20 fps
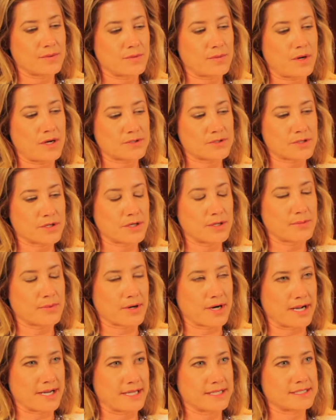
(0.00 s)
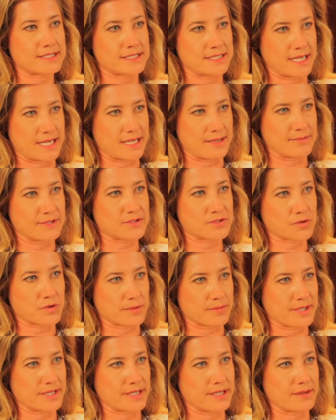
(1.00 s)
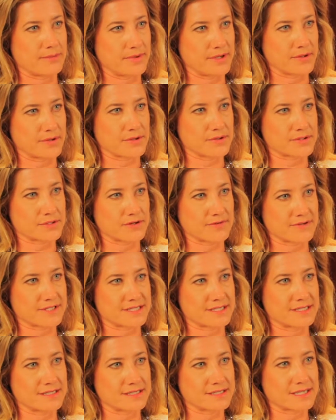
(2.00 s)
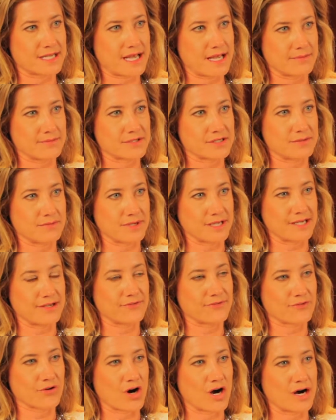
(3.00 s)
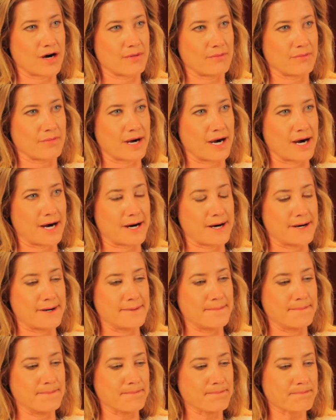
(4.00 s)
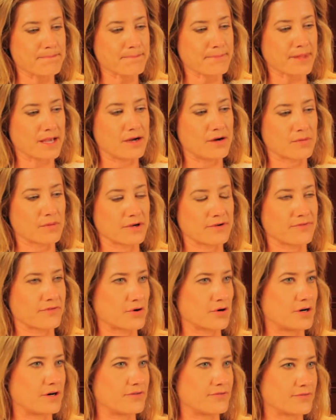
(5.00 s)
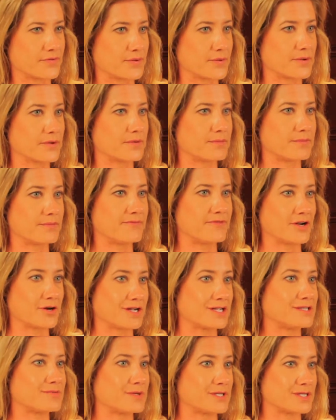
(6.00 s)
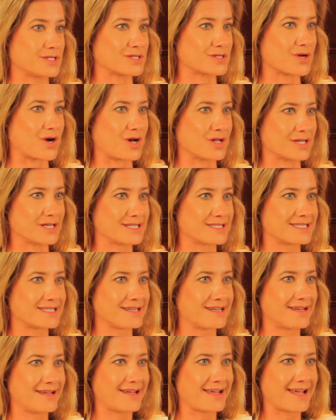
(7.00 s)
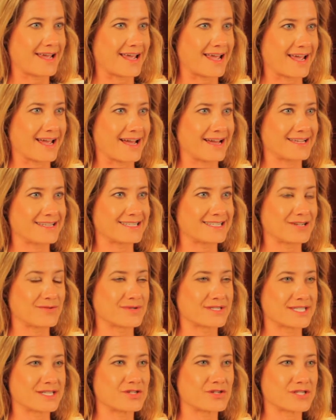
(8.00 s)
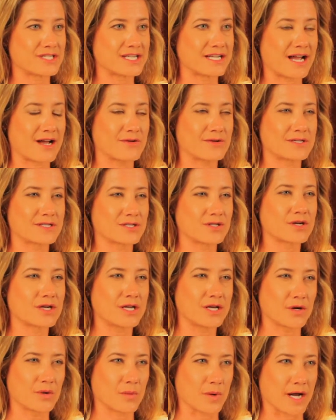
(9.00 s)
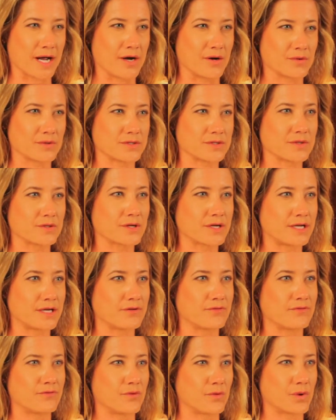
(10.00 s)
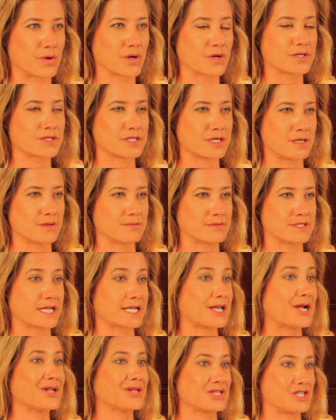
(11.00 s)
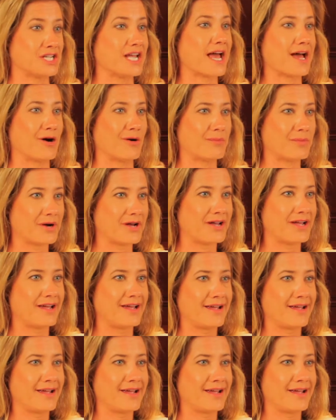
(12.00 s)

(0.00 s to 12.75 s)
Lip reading: Walter O'Brien's name in Scorpion Computer Services came to me from a referral through various business colleagues. And it was interesting, I was looking around, looking for some technology help.